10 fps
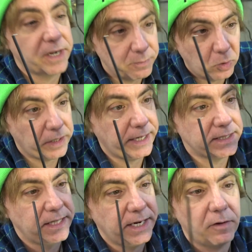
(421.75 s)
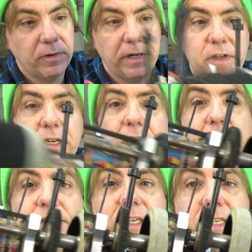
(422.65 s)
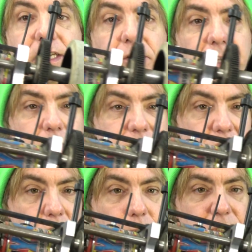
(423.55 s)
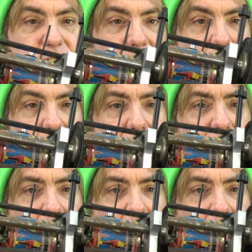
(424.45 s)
anymore. Like I said, I got rid of it. The gearing was super simple.